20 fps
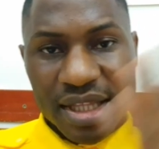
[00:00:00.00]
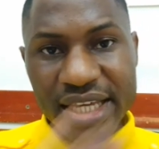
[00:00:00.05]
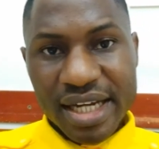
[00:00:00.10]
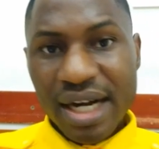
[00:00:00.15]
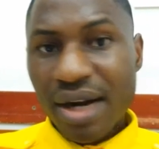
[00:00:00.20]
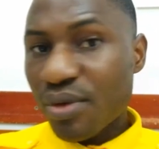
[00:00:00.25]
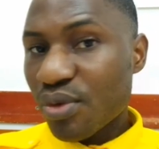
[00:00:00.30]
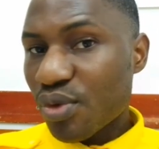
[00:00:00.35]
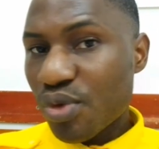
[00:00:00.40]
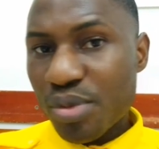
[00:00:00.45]

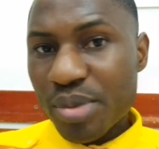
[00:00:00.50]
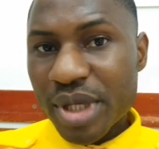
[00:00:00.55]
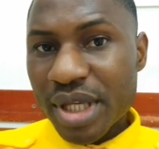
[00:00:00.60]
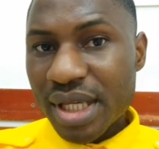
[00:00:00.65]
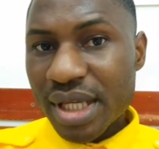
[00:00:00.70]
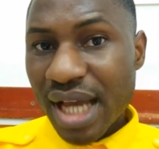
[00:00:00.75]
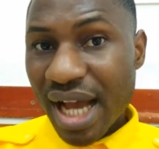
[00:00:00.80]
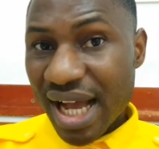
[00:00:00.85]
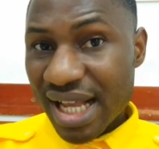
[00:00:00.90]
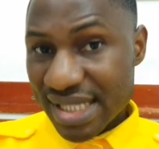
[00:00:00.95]
There will
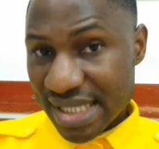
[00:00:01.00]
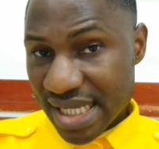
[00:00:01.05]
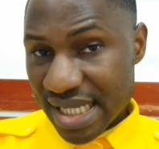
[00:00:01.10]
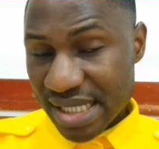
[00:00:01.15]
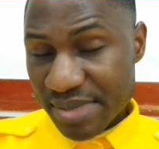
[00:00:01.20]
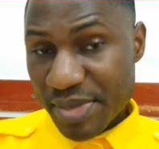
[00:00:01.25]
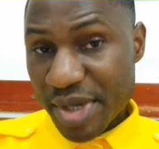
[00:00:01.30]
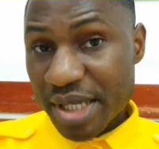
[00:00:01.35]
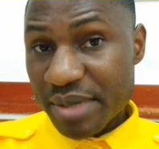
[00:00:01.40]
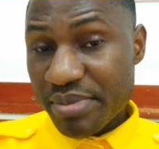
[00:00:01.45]
be
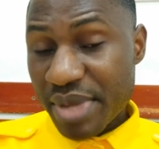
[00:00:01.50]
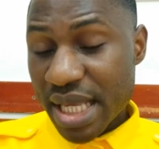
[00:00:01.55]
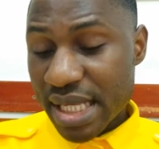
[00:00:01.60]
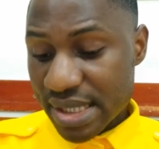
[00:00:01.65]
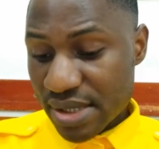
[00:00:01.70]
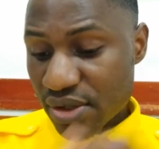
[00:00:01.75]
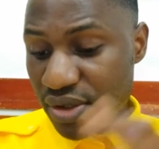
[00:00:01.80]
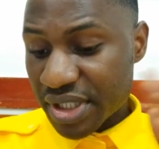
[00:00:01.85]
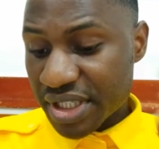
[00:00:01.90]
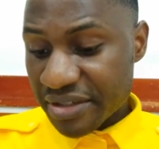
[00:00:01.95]
assessment
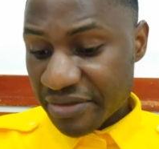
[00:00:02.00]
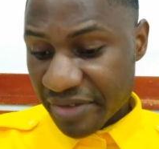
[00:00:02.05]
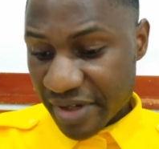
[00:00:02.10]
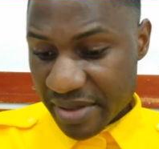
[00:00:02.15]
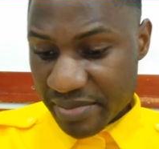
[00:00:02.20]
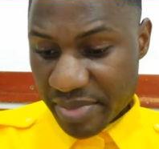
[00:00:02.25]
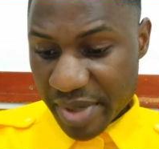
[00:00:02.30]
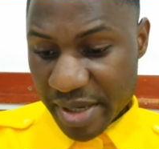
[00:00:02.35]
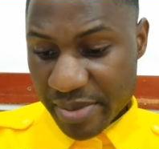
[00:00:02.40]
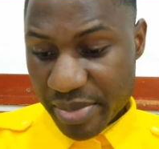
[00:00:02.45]
based on
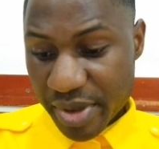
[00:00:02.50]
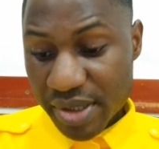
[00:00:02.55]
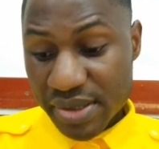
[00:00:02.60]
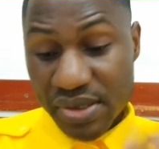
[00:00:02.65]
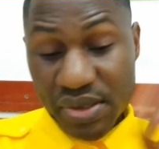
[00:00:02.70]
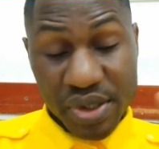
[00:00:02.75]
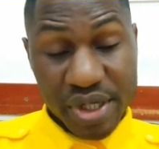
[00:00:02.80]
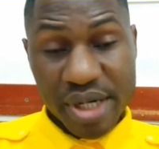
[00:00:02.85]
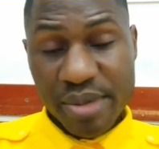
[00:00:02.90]
different papers,